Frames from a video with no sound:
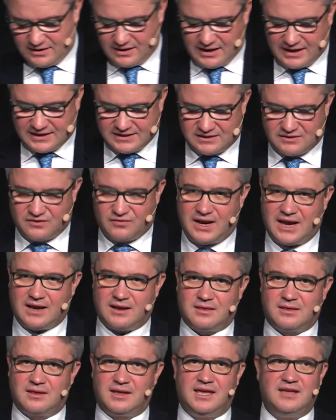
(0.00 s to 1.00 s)
a
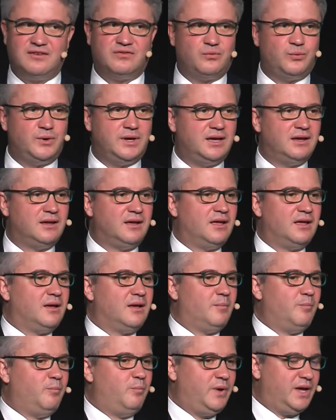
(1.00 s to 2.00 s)
strength if we
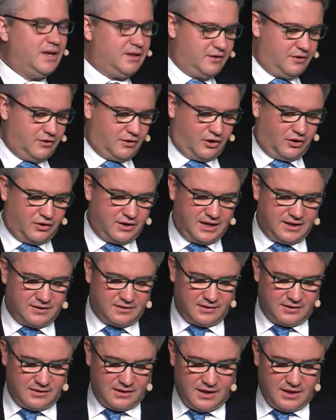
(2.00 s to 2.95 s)
build on it.